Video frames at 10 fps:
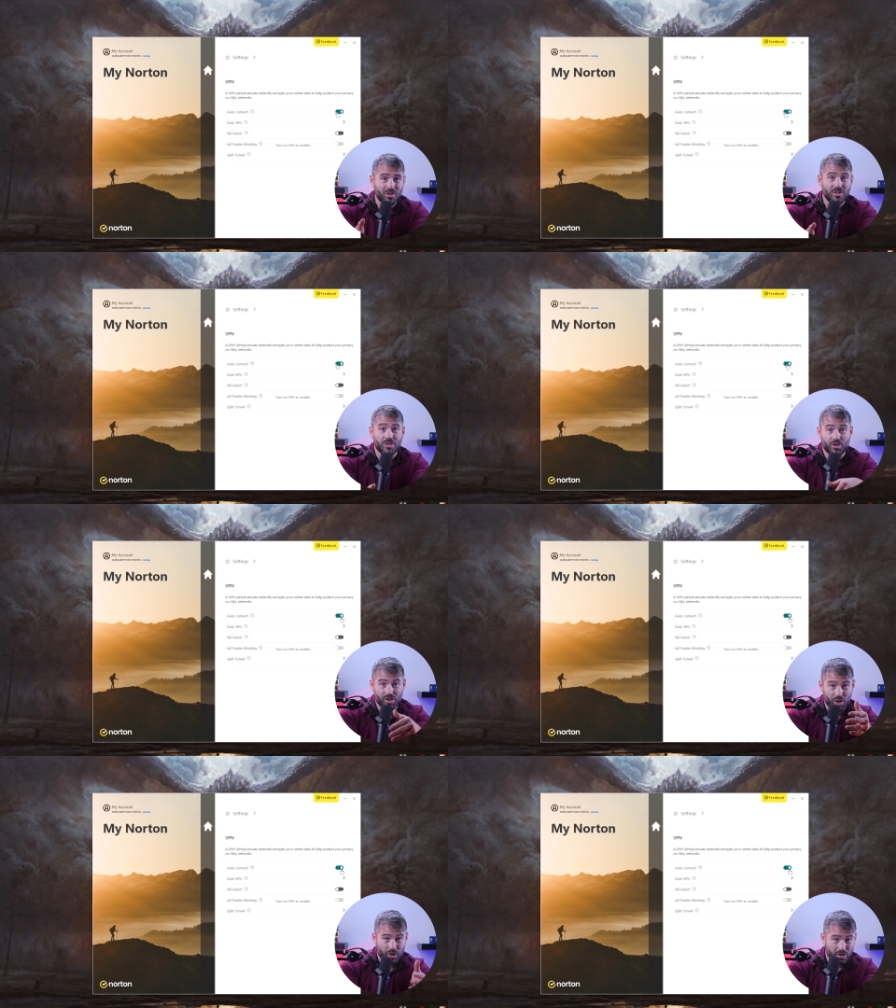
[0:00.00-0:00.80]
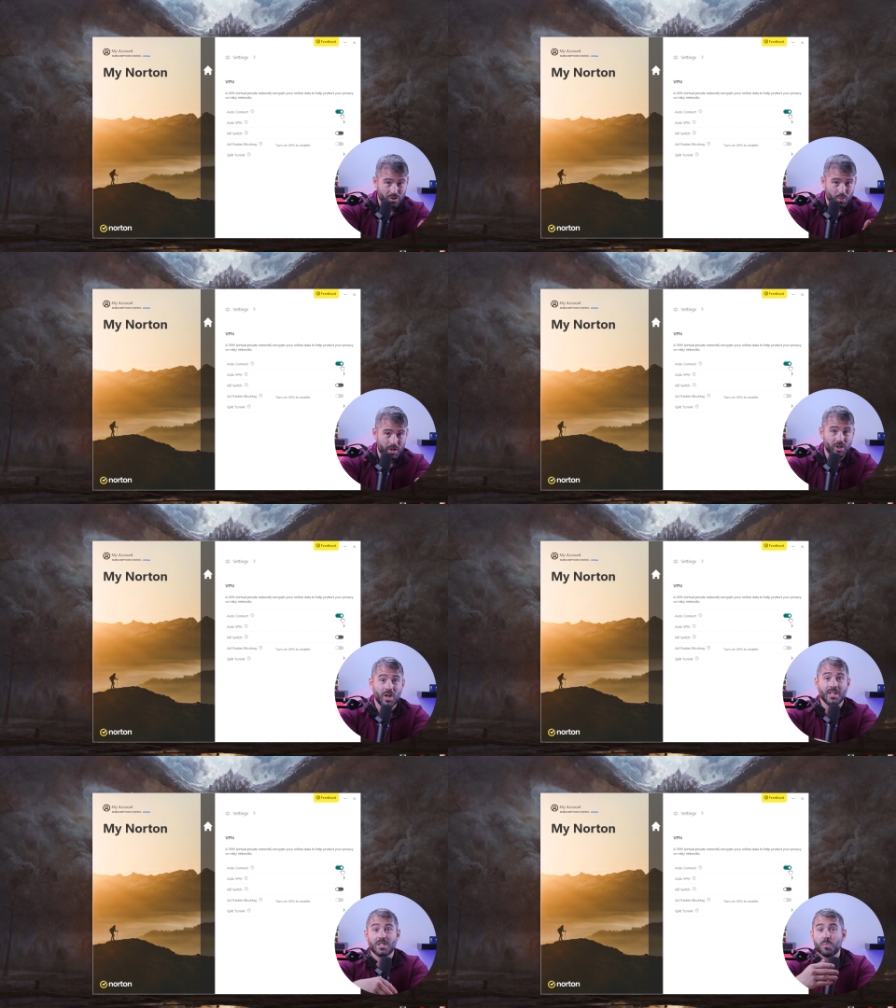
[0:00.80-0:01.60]
features such as a kill
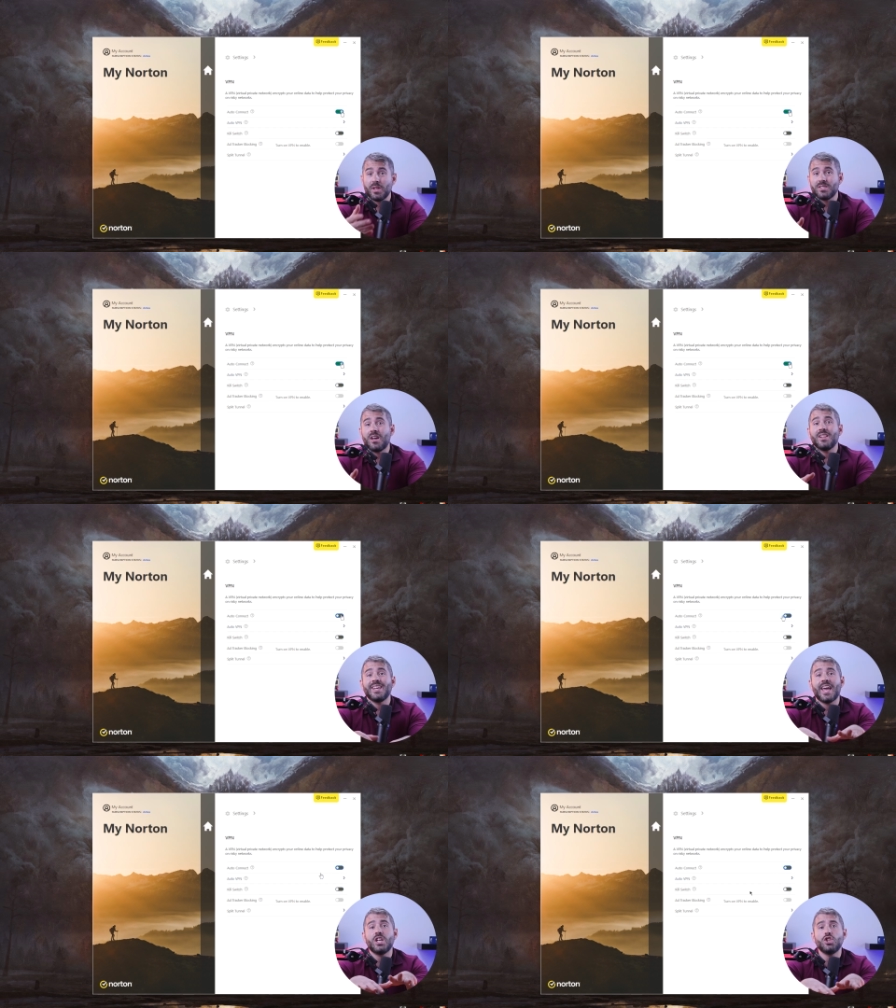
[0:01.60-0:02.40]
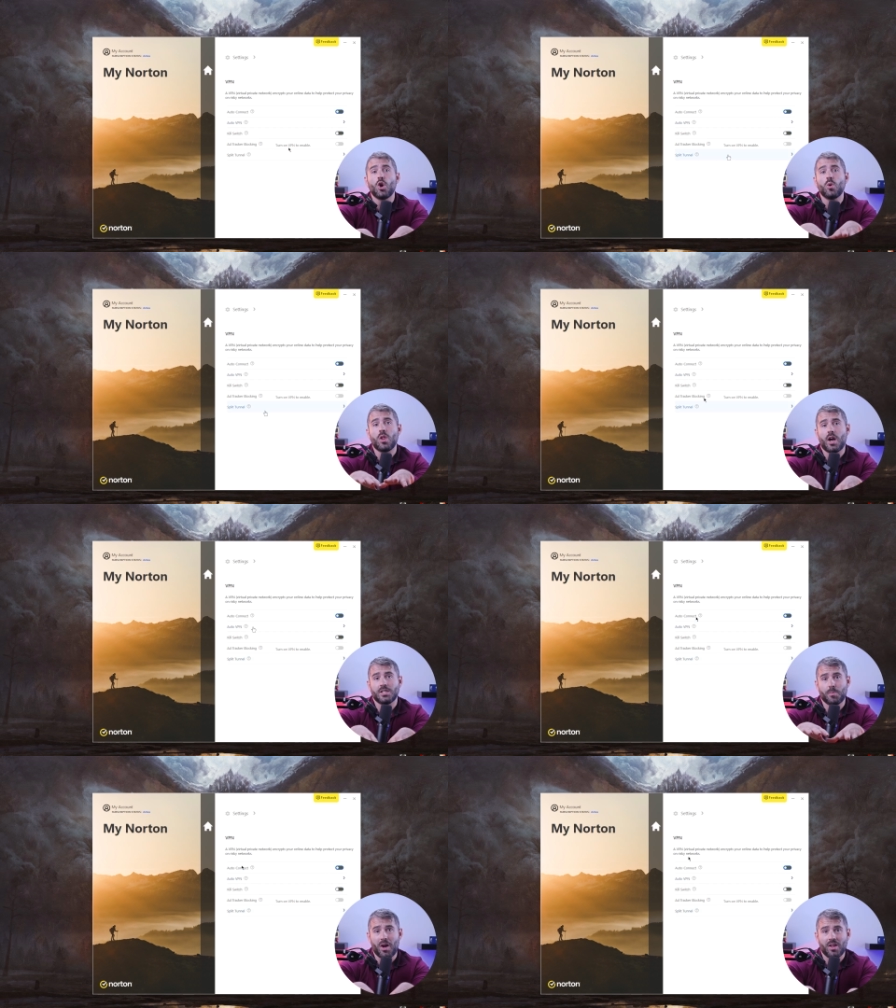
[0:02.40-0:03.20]
switch, split tunneling, and a no
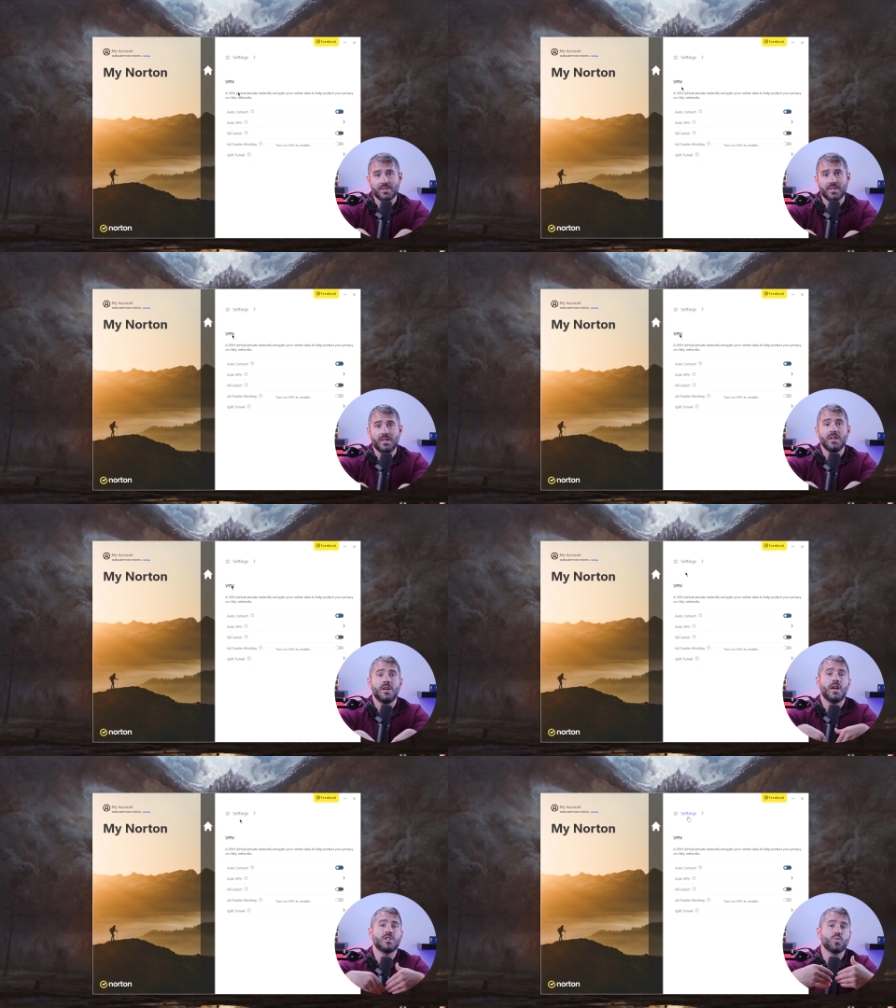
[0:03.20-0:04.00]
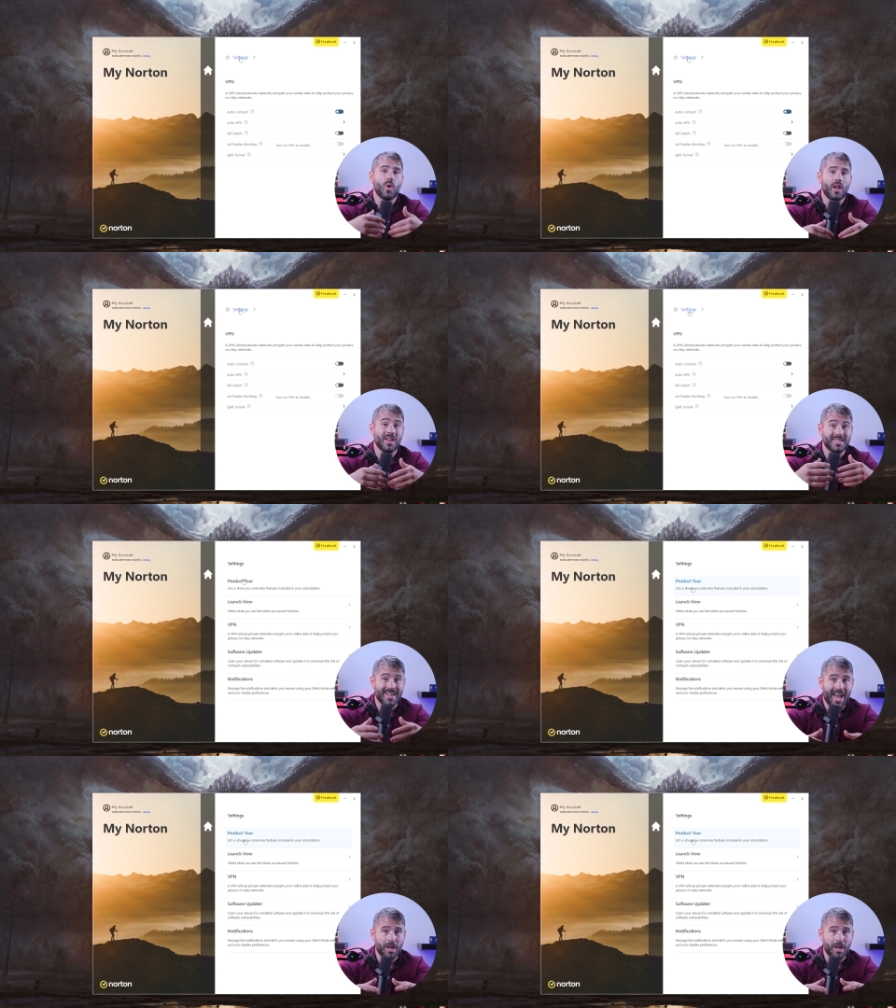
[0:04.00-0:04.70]
logs policy, as well as